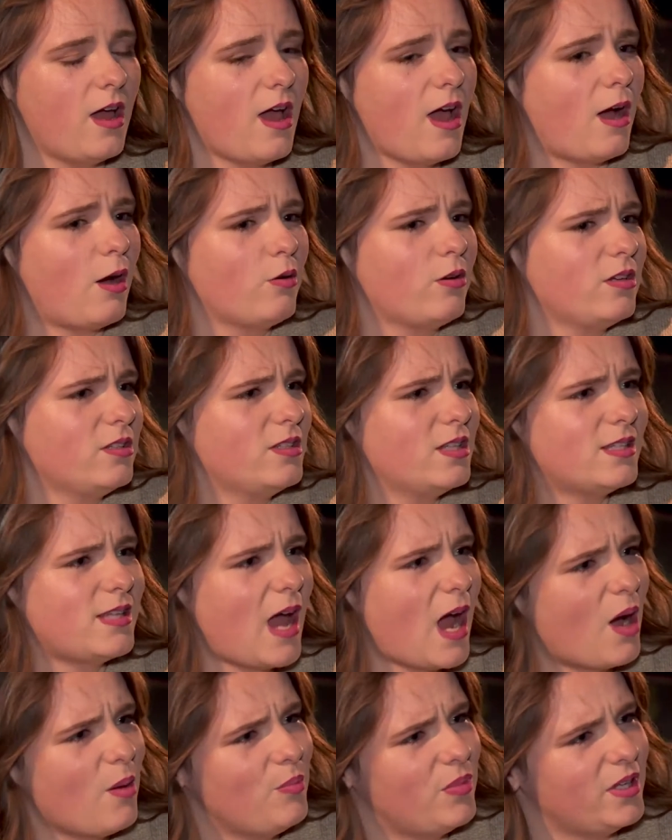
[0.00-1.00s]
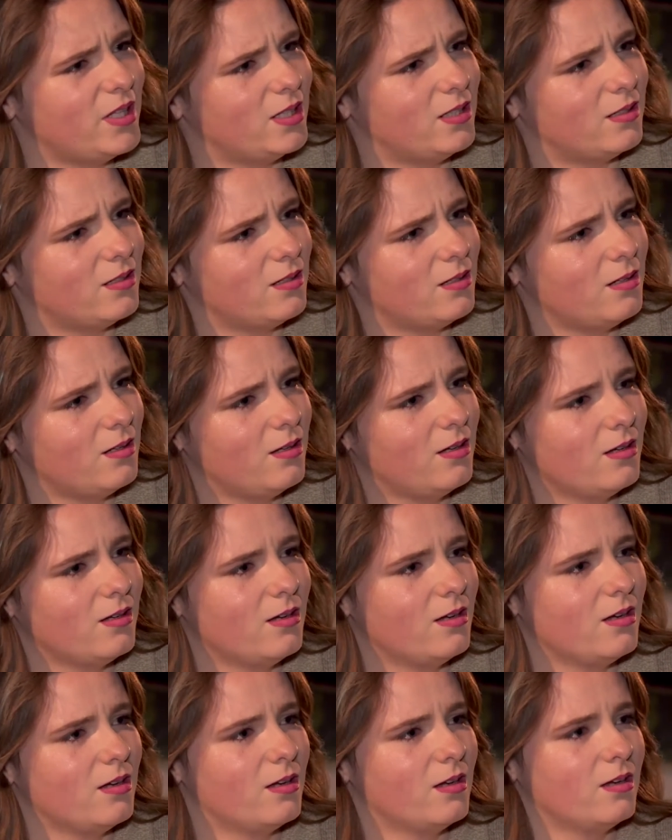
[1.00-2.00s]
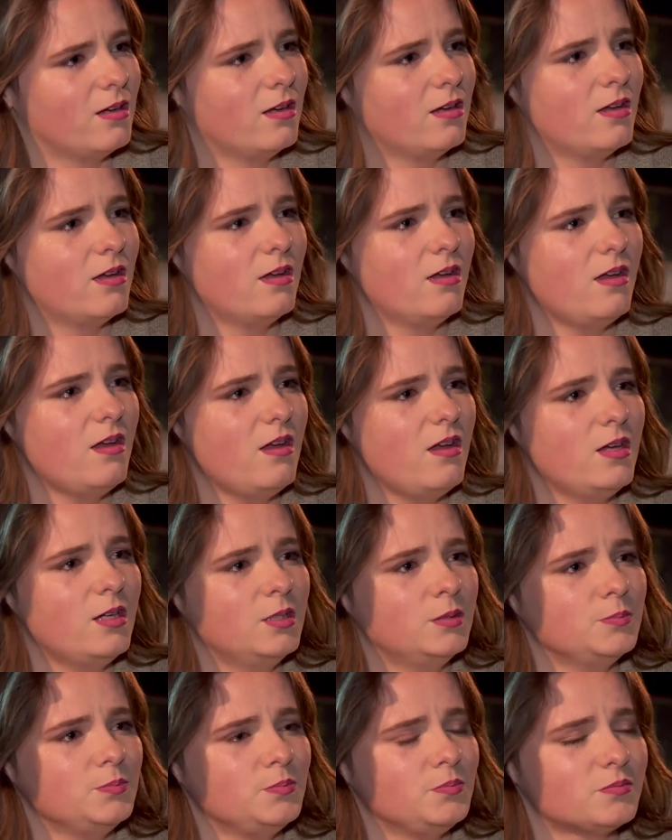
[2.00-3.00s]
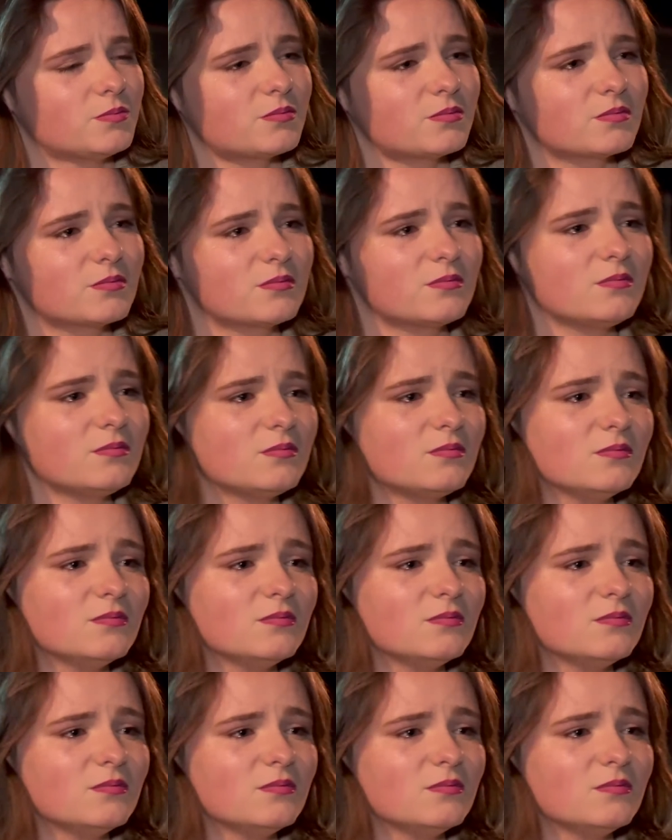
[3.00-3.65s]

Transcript: How could this happen? Destiny McDowell reliving the